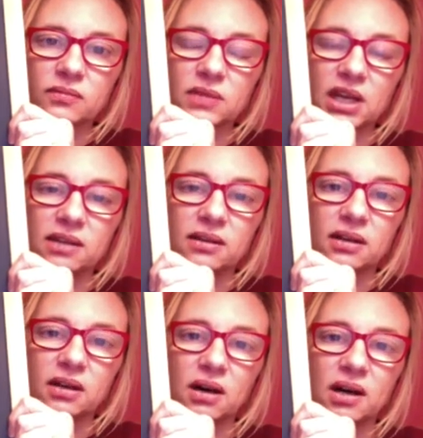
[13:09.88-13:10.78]
And that
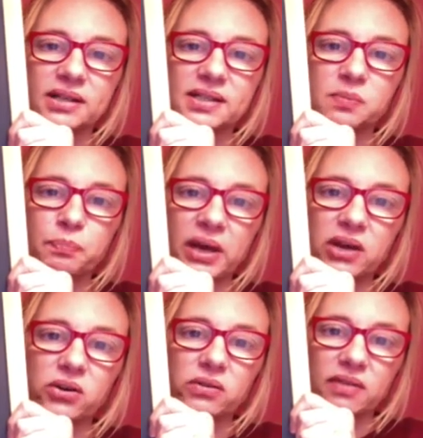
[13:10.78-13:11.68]
God is
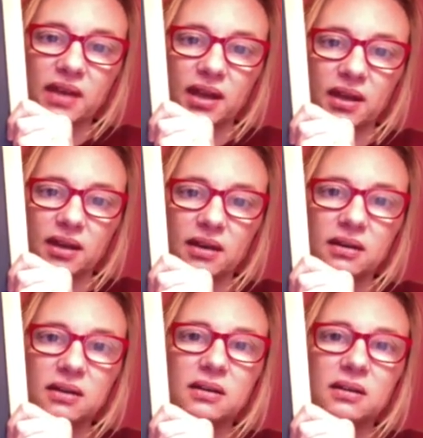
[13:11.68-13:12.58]
better than
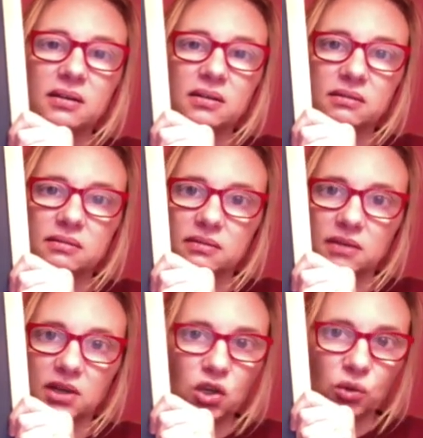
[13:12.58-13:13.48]
a
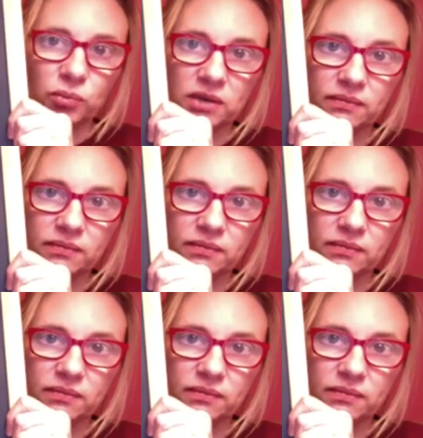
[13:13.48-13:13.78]
human.